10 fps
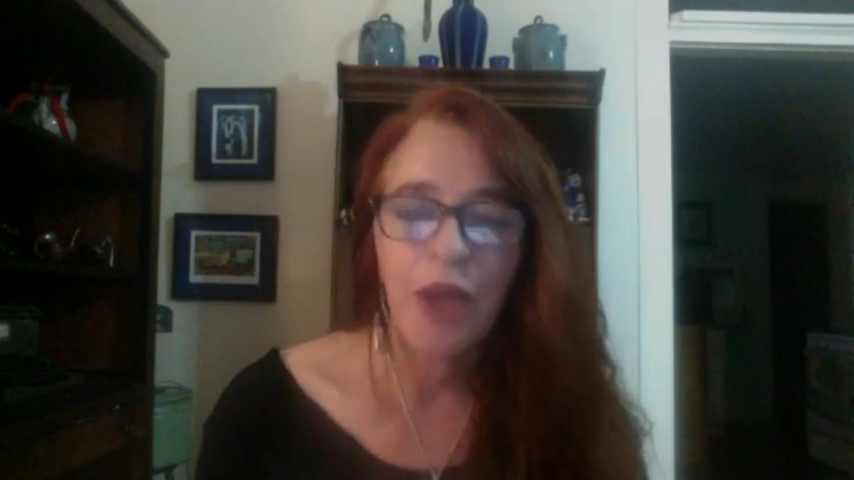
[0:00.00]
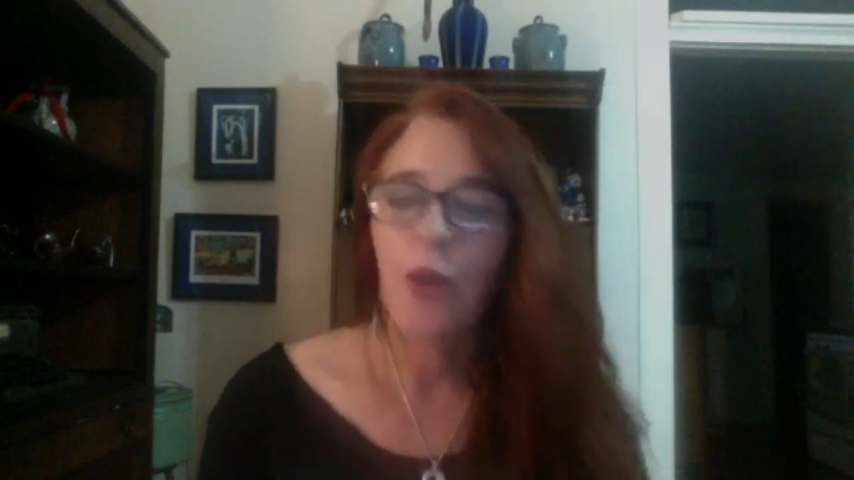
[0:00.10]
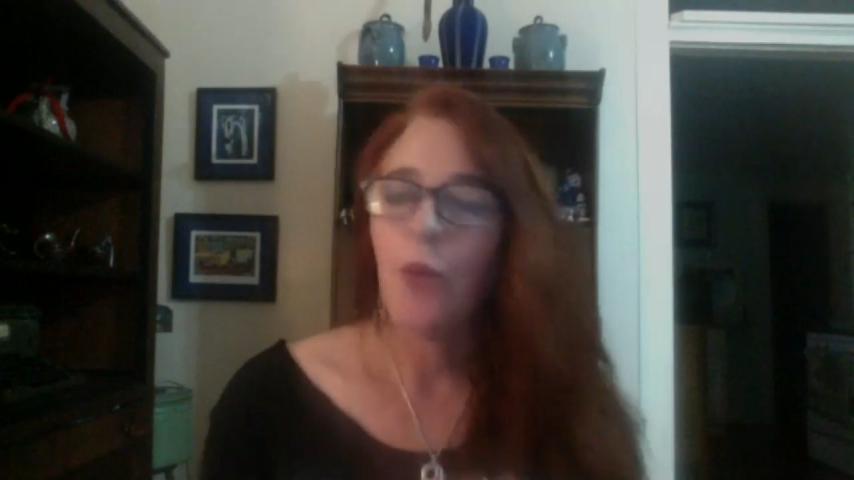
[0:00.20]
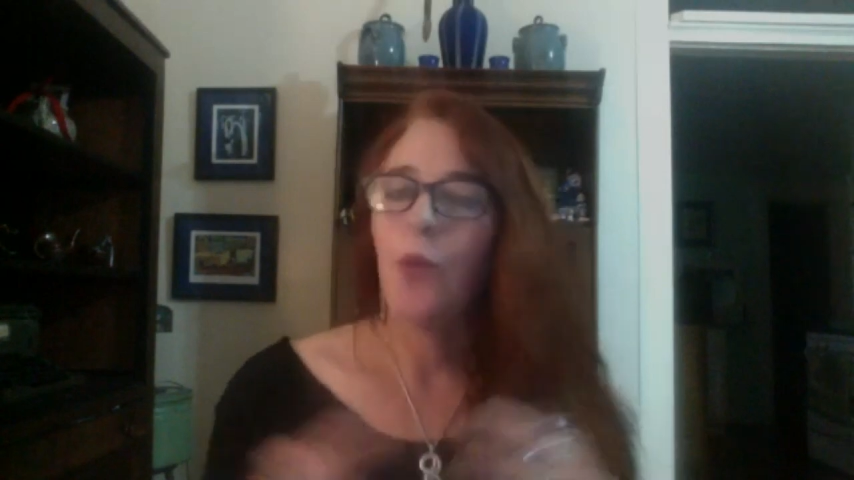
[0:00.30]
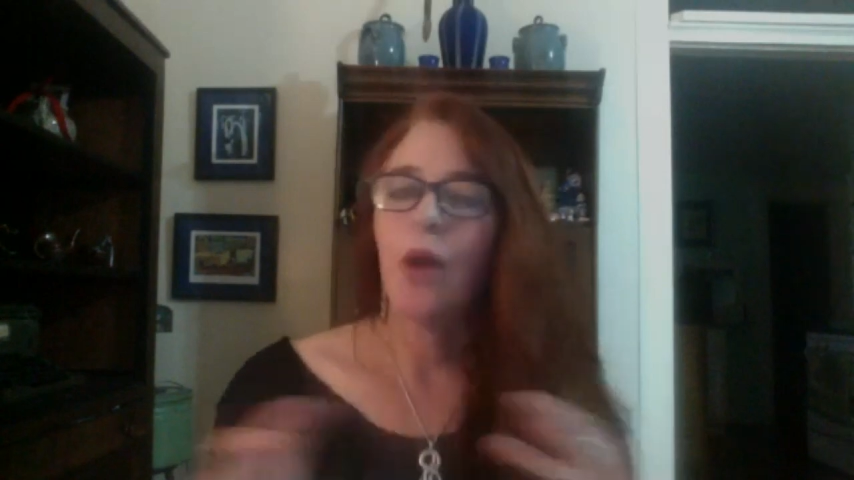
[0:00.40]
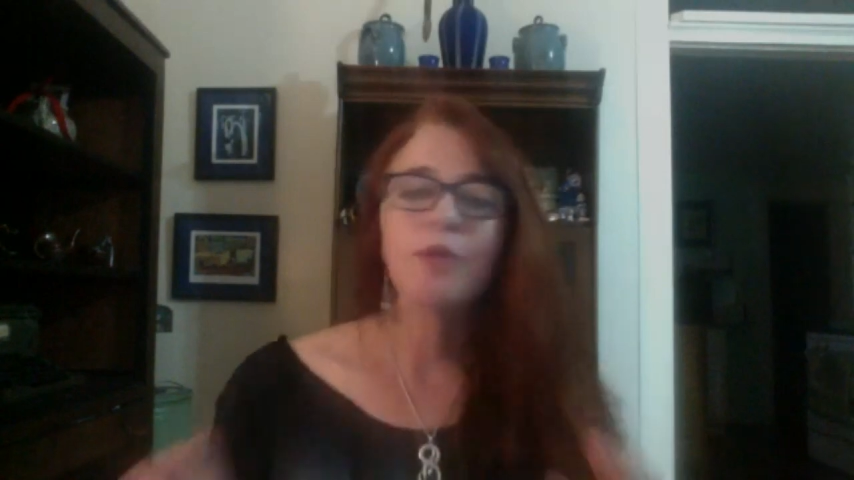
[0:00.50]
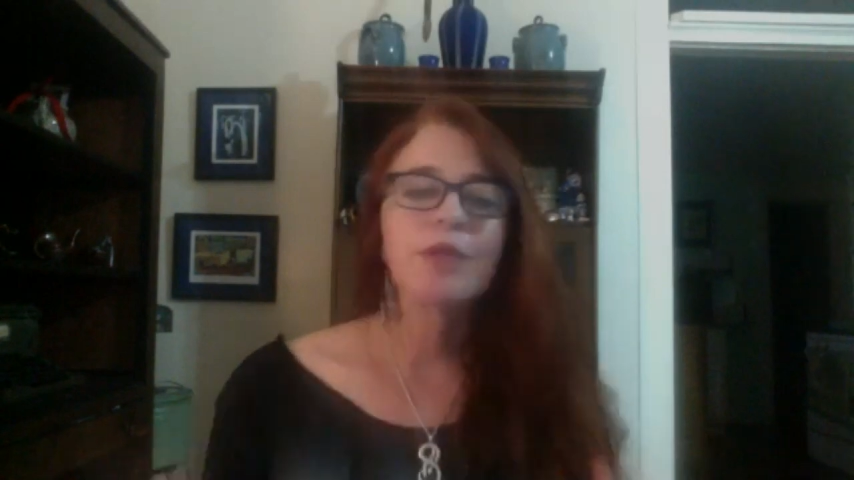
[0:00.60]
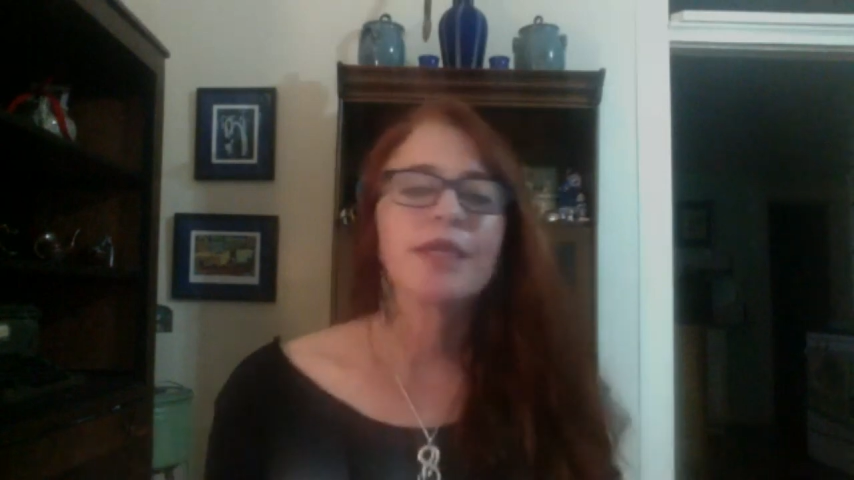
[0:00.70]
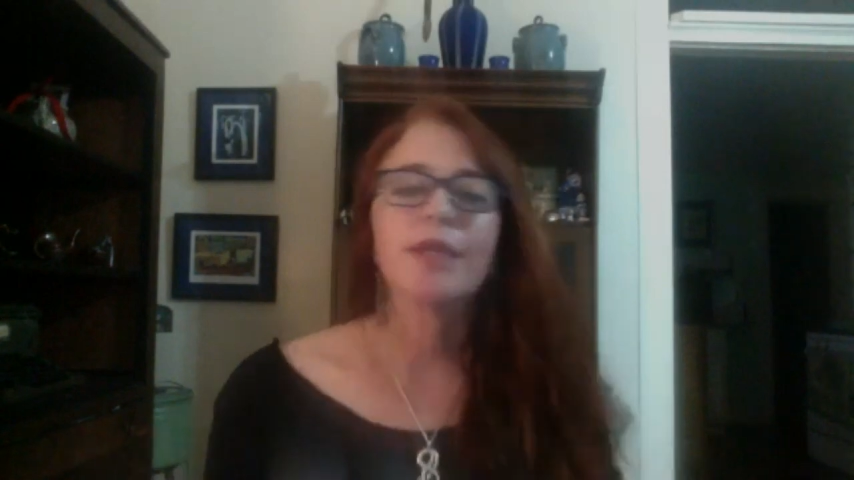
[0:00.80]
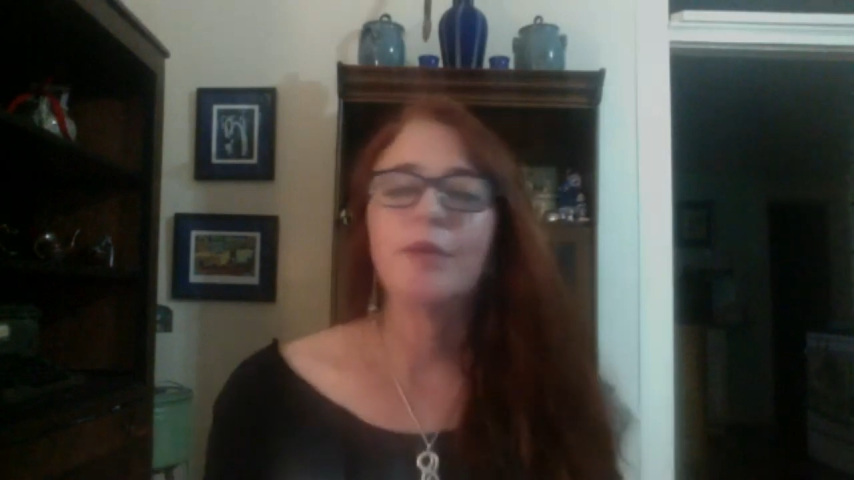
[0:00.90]
what
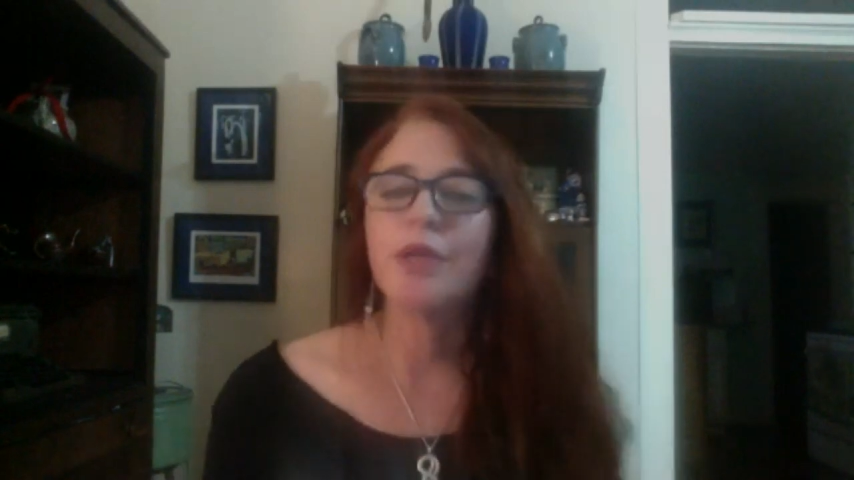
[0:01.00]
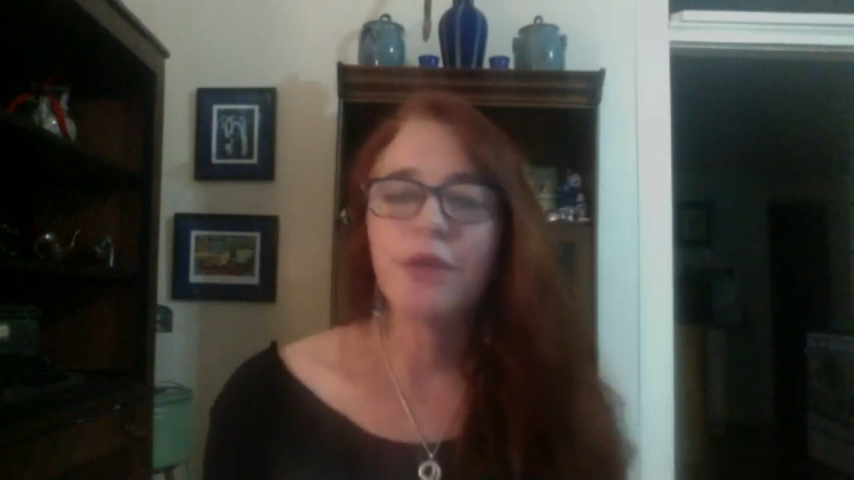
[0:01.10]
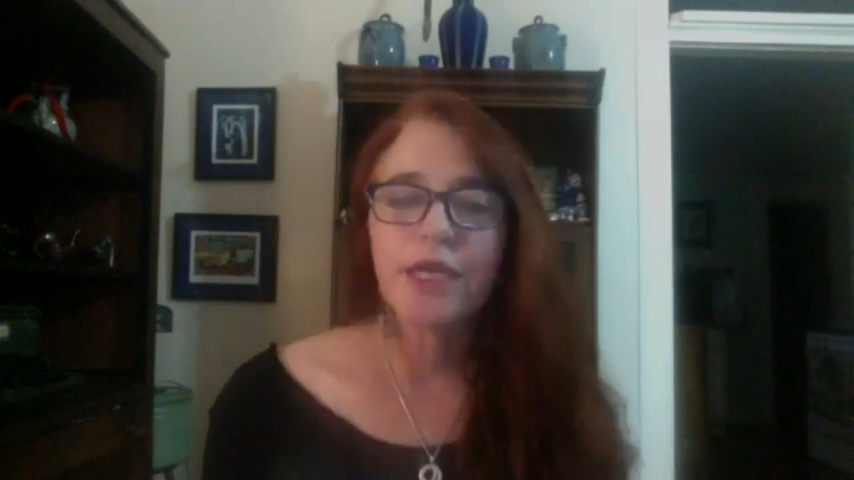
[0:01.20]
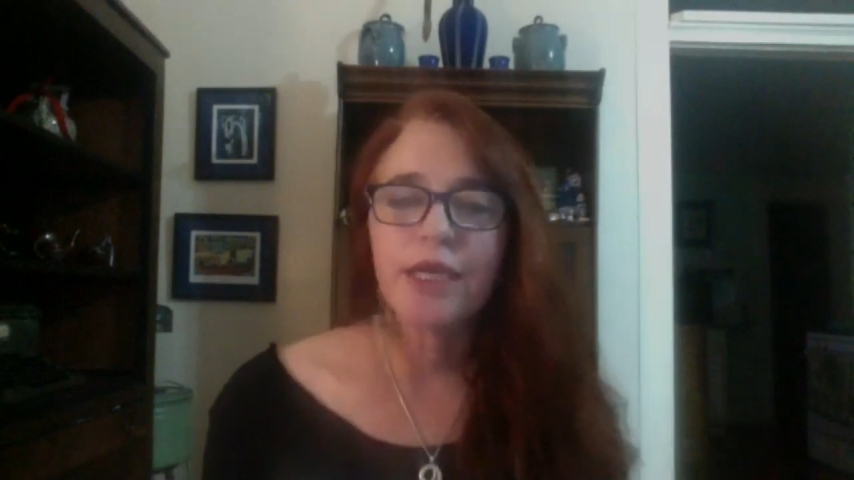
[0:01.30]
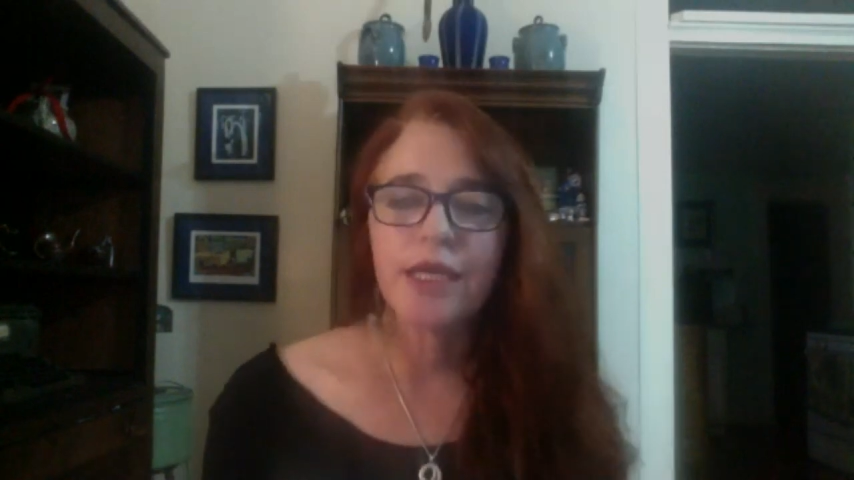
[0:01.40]
was going to be going on.